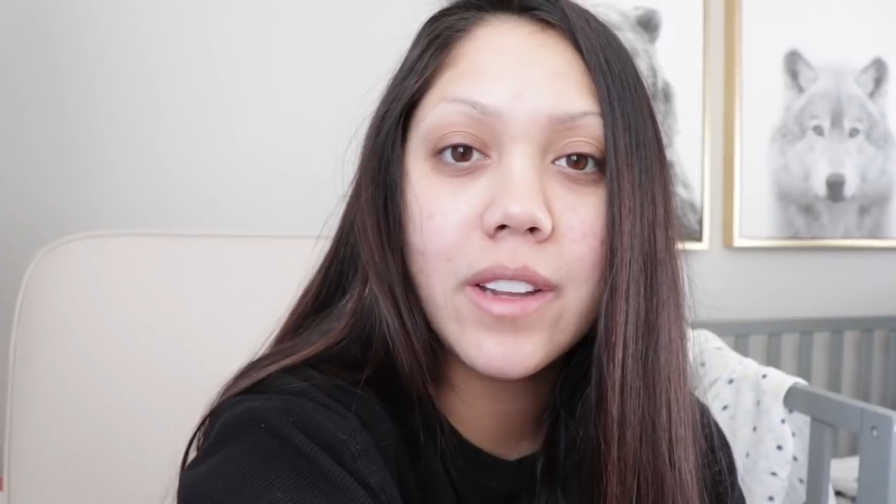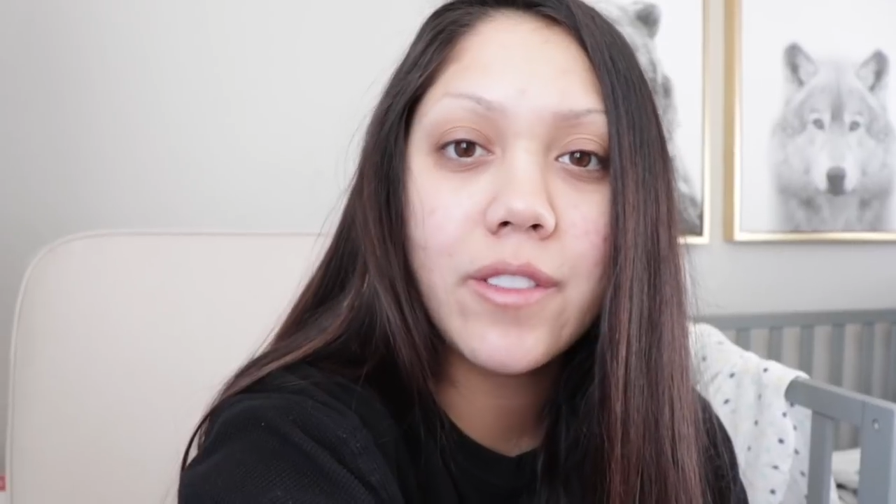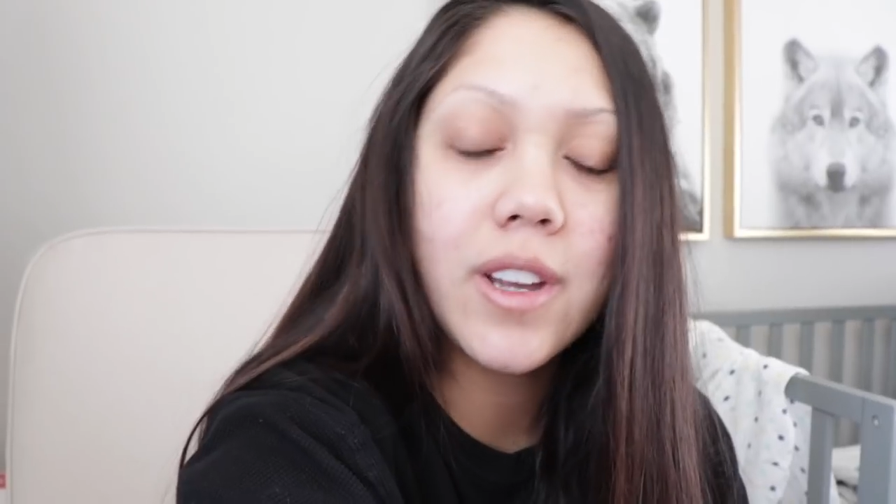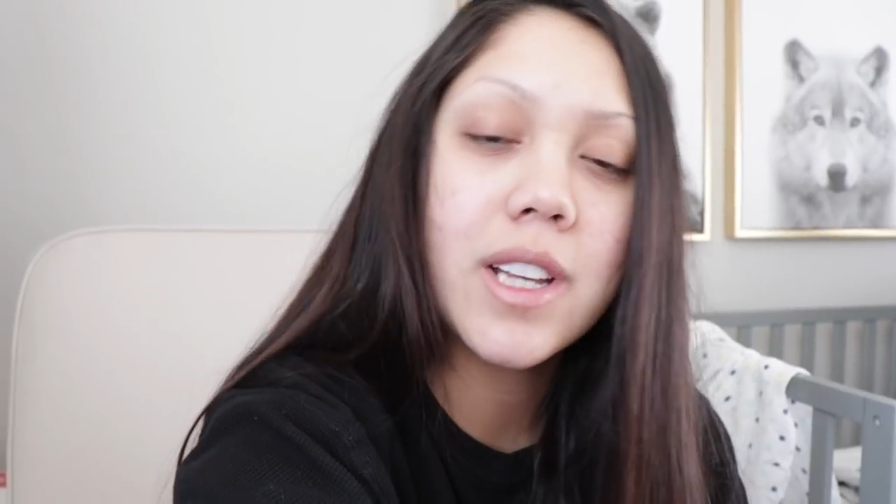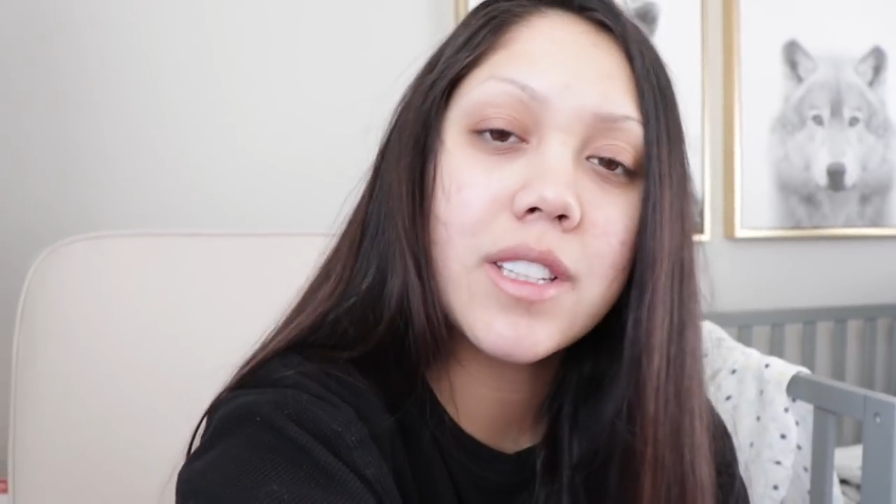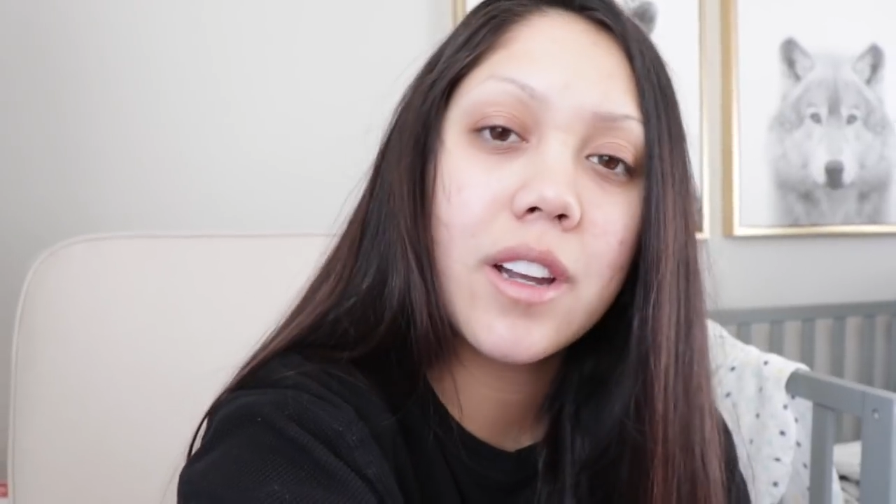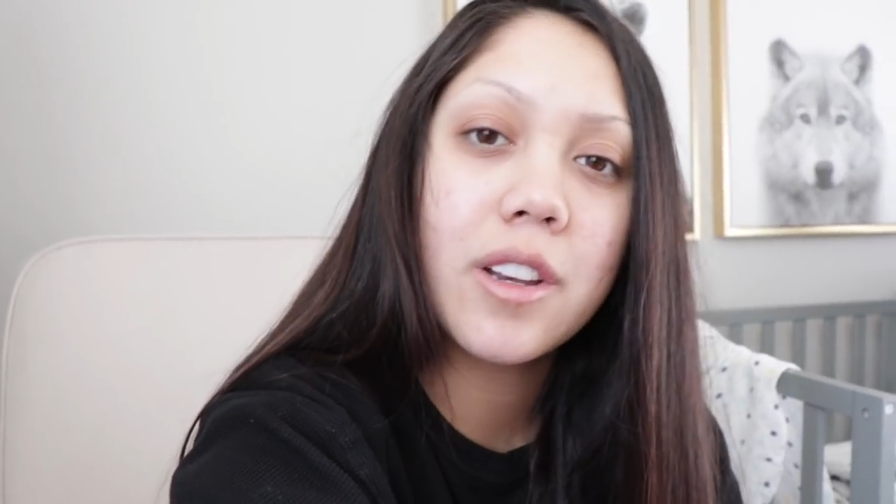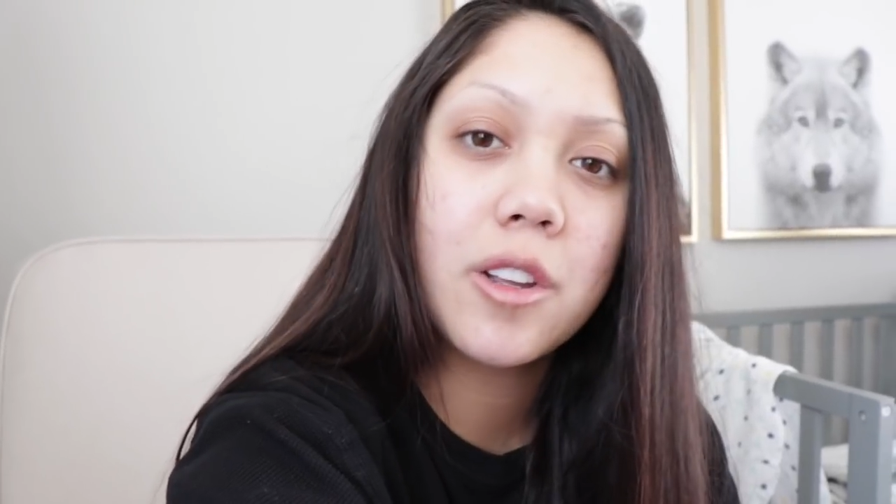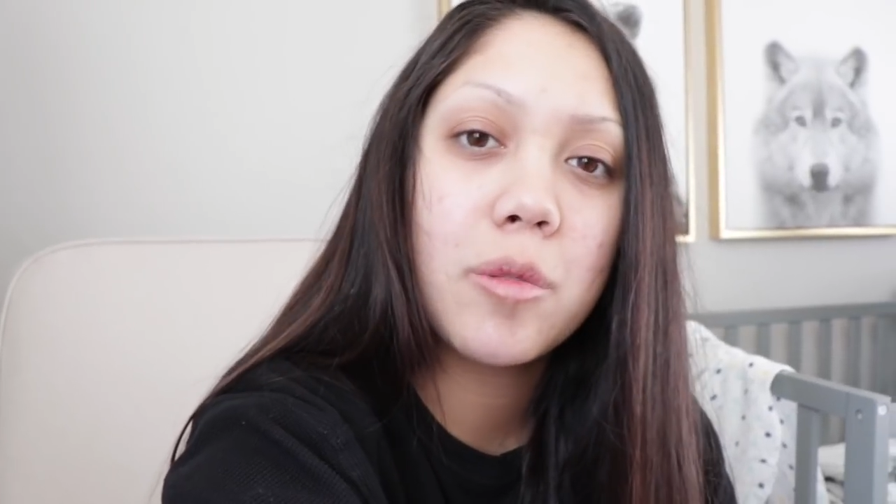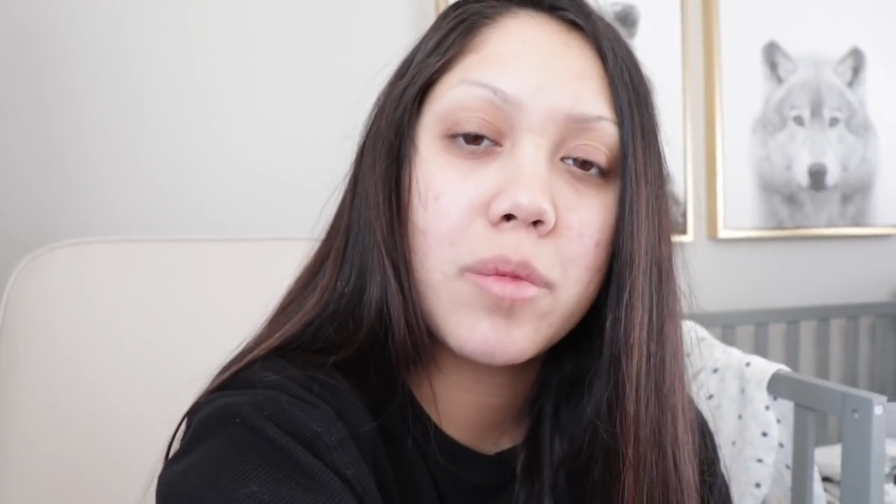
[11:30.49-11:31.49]
And if you guys
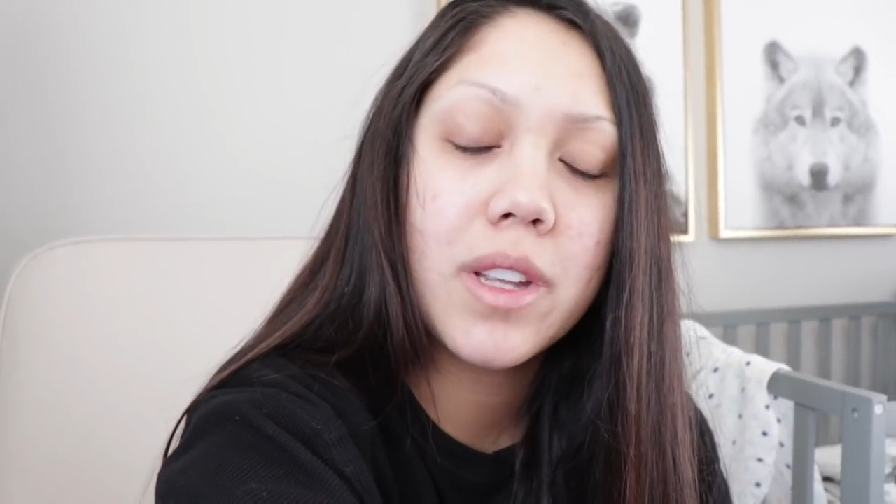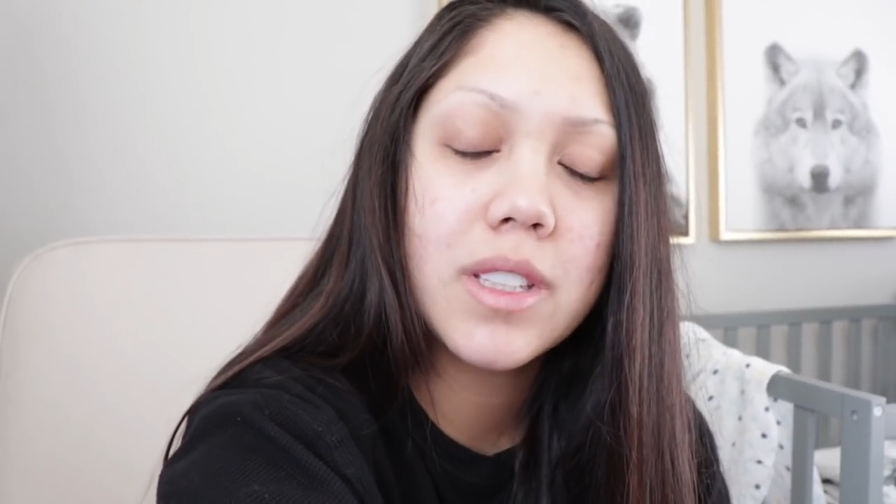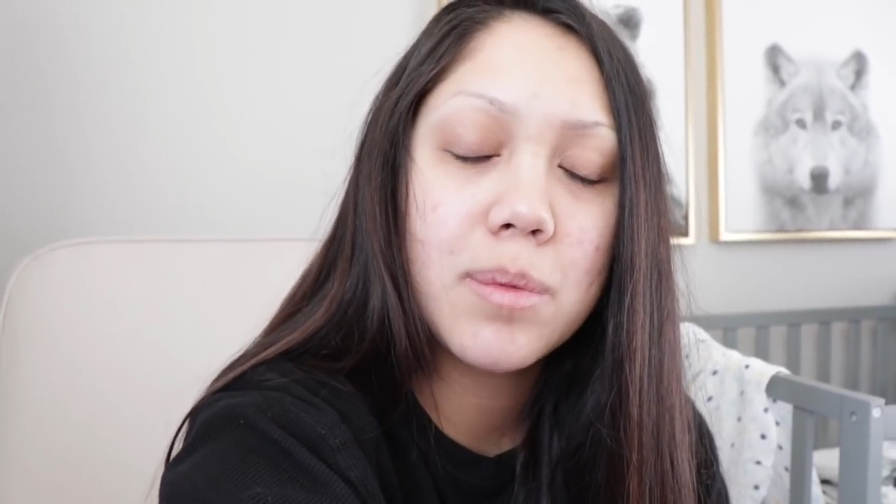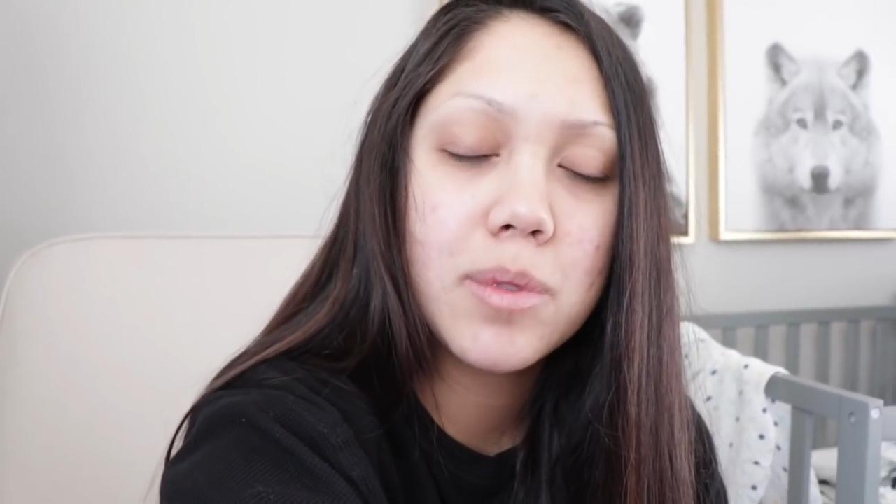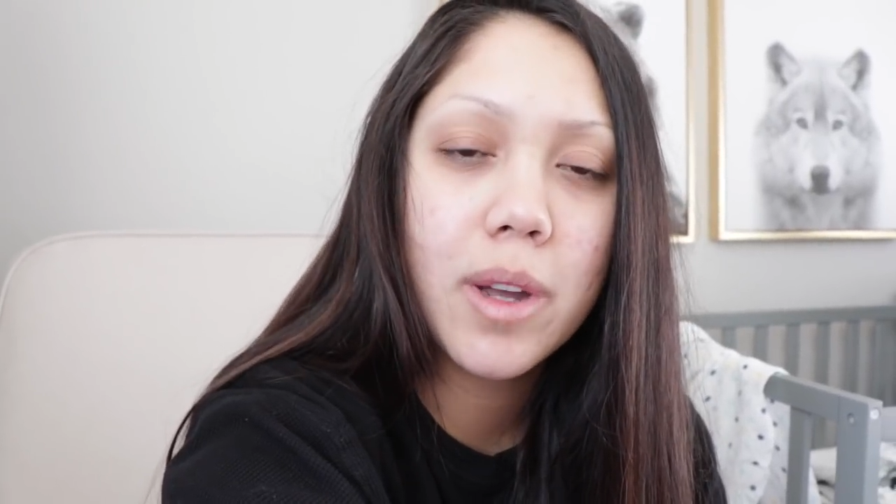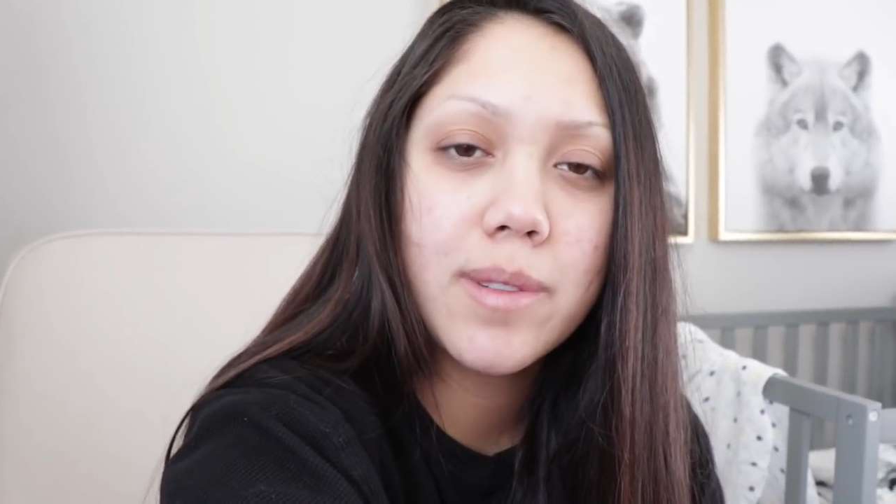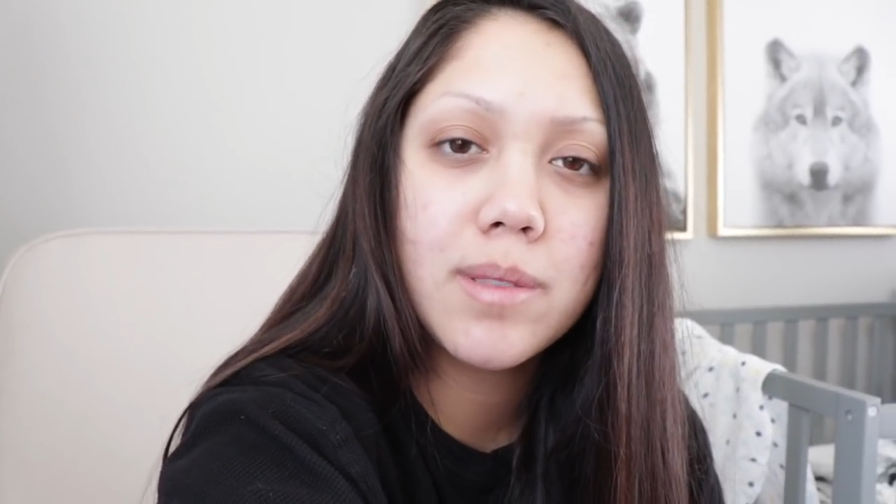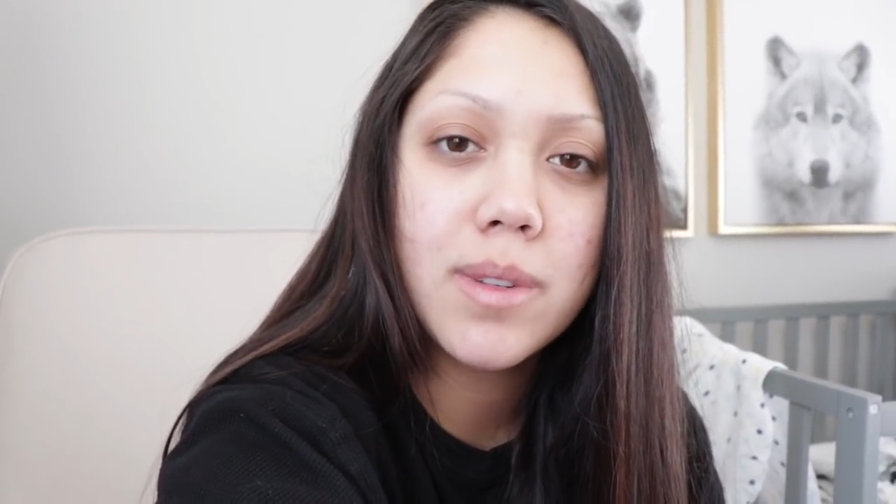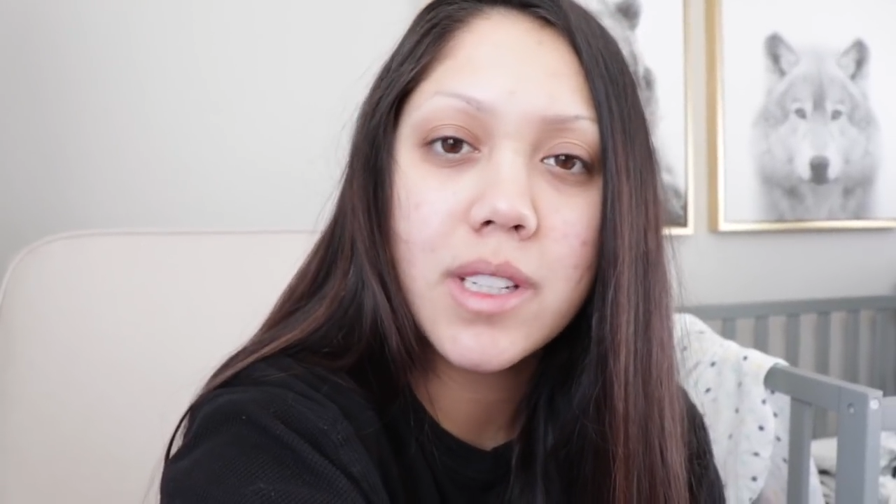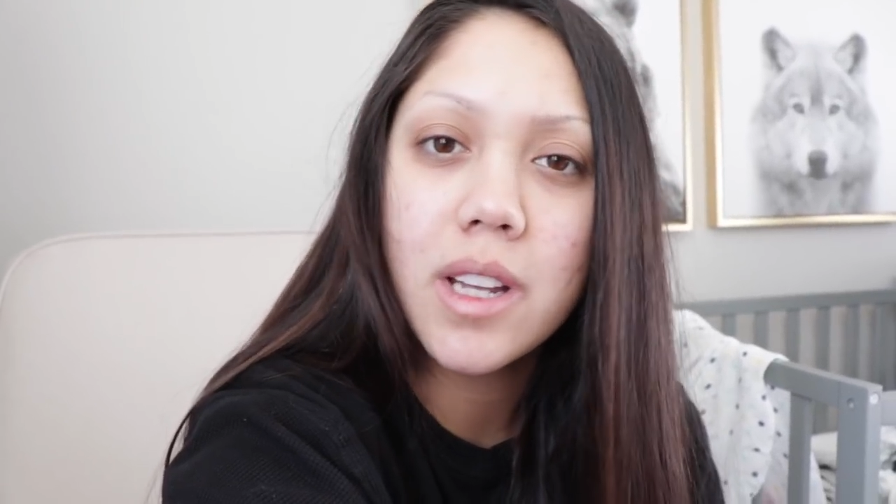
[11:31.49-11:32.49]
are new, please subscribe
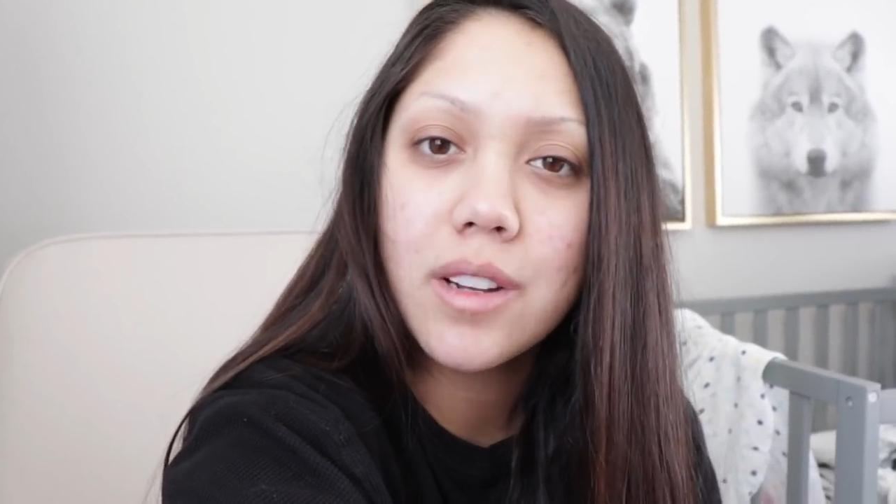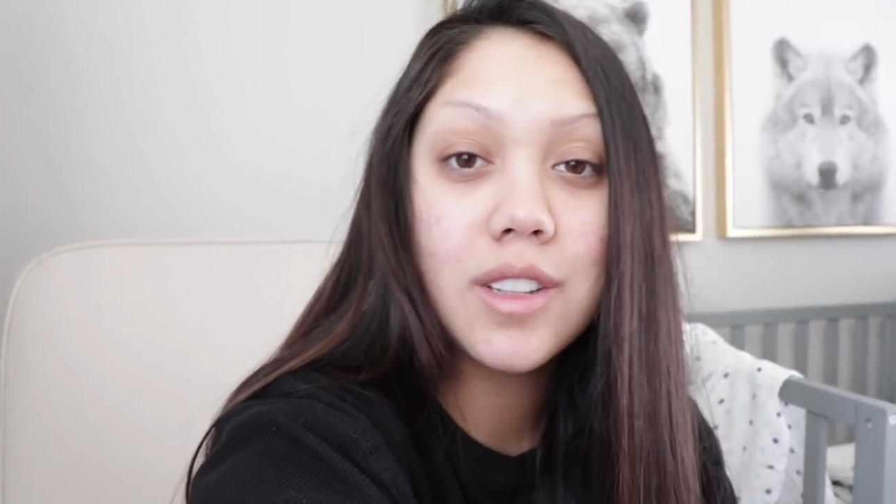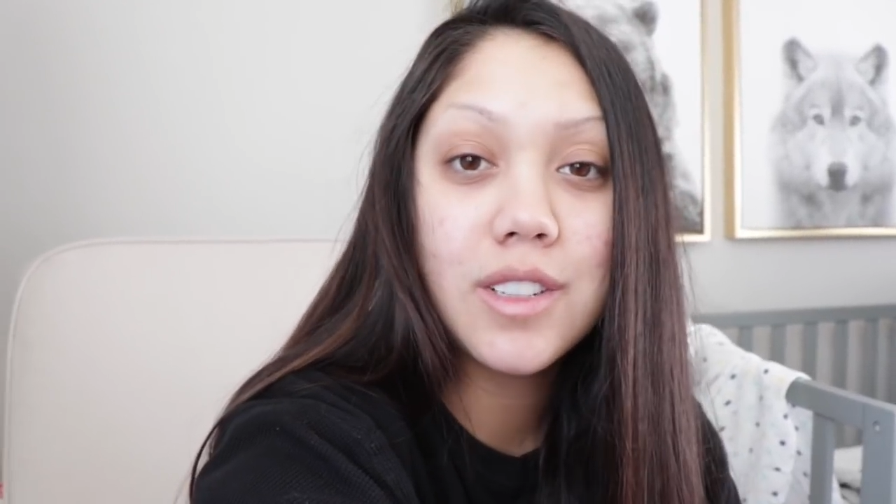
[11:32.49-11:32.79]
to my channel